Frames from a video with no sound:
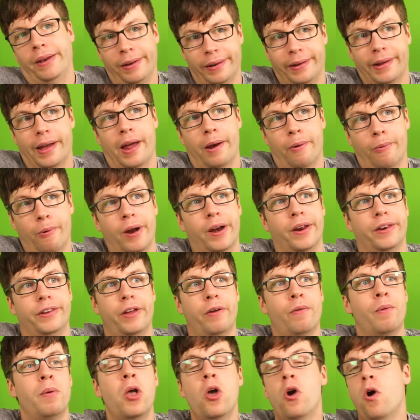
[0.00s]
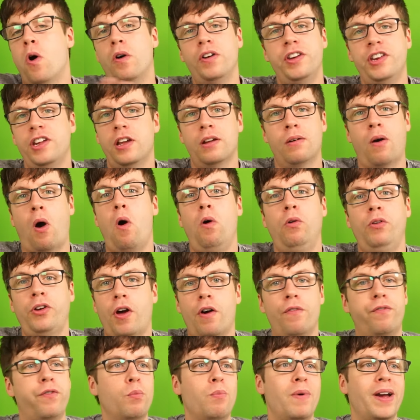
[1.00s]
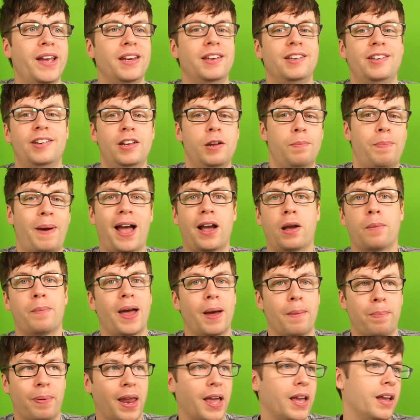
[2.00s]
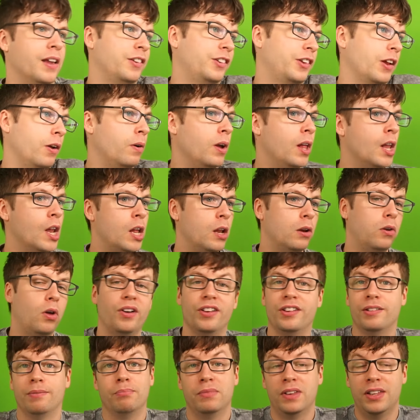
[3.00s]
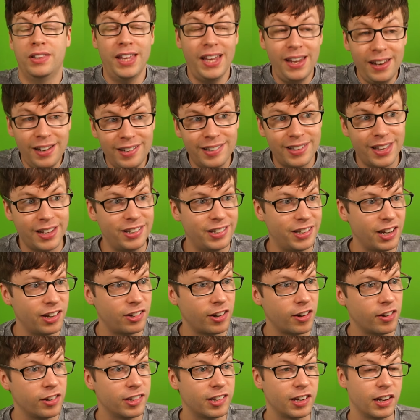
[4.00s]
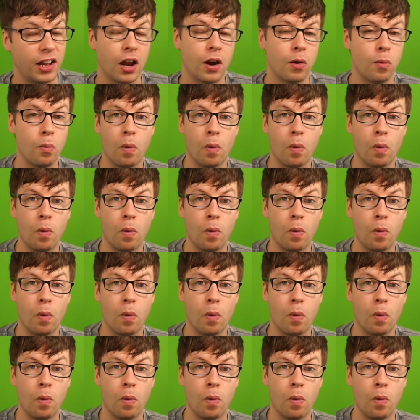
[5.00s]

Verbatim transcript: you kind of want to do. Or do you hold off and wait until you pack a better player? So, look, these decisions are going to